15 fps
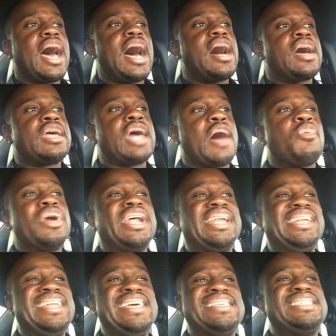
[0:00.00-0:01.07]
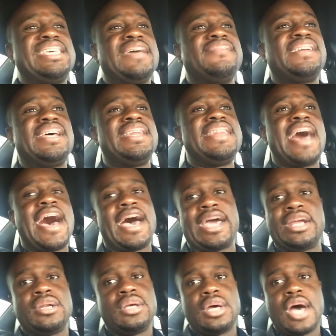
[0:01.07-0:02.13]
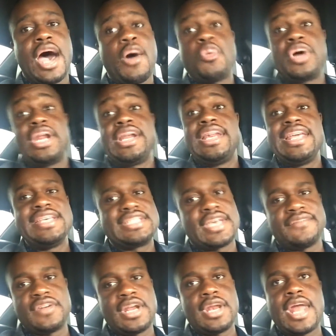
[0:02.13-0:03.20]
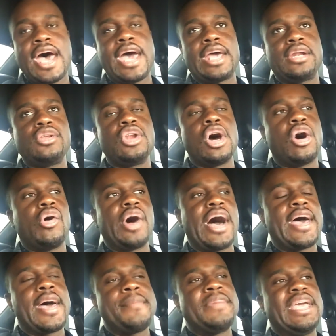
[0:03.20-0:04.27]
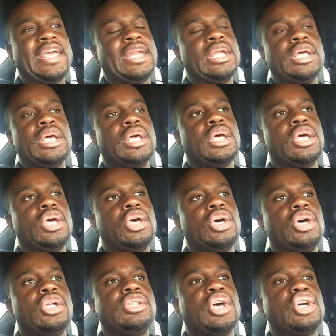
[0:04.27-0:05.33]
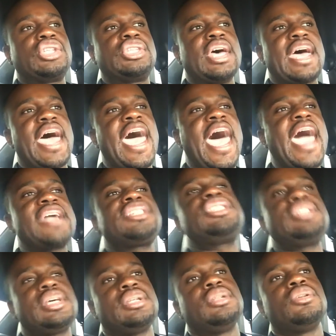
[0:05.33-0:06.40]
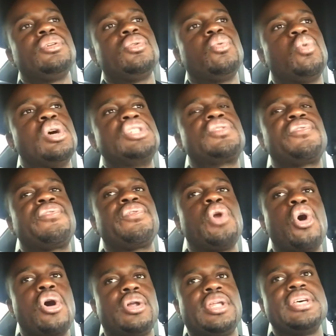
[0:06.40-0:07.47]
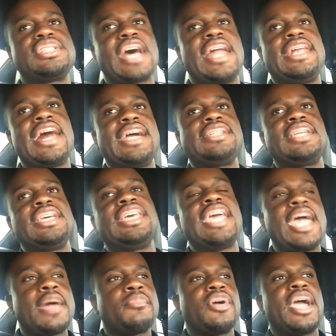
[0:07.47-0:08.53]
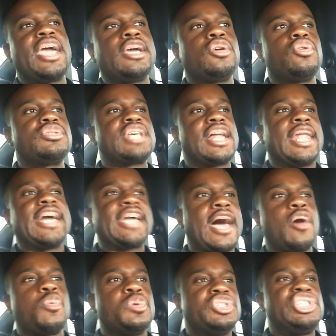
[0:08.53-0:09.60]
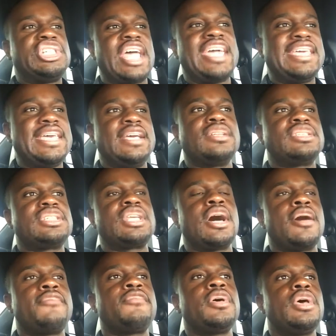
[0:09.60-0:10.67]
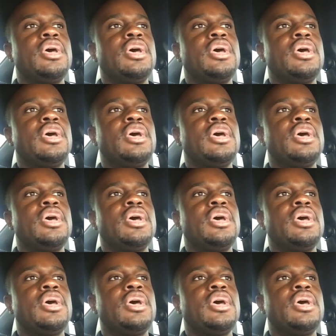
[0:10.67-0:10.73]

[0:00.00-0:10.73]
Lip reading: I would at least give it a 9. I would at least give it a 9. You know, I mean, the action was flawless. I like the camera angles. I like how it was shaky and stuff.